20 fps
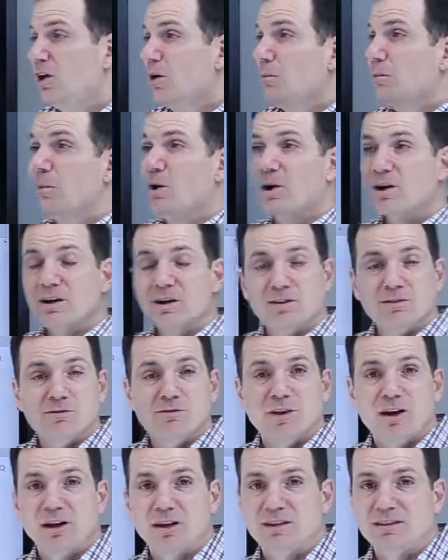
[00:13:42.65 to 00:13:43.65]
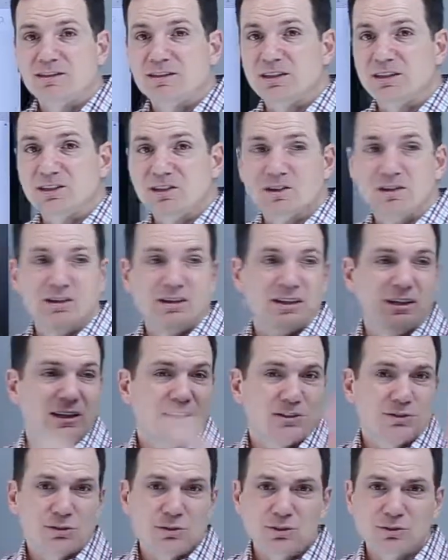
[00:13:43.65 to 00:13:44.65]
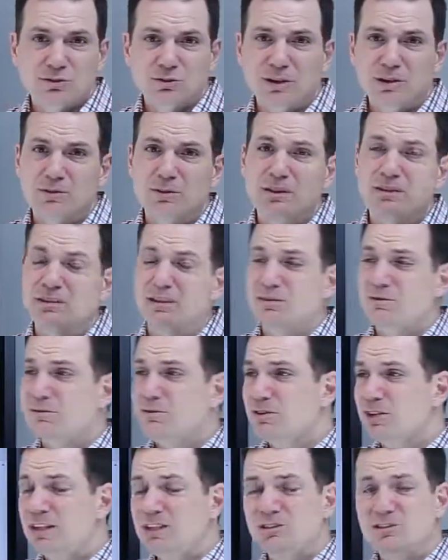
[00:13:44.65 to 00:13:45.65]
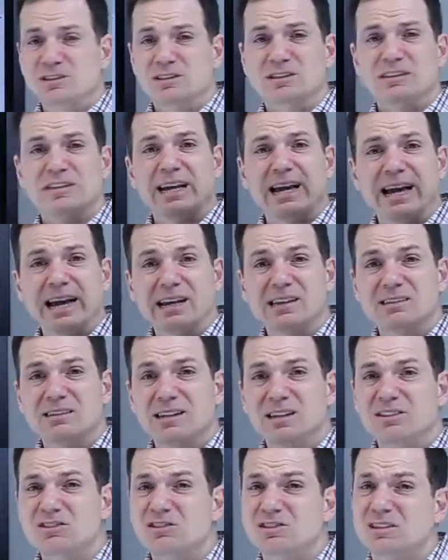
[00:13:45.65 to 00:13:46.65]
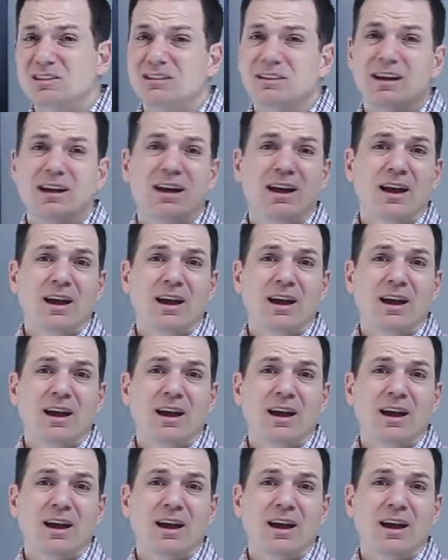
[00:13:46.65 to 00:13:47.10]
Market volatility, interest rate risk, inflation, taxation,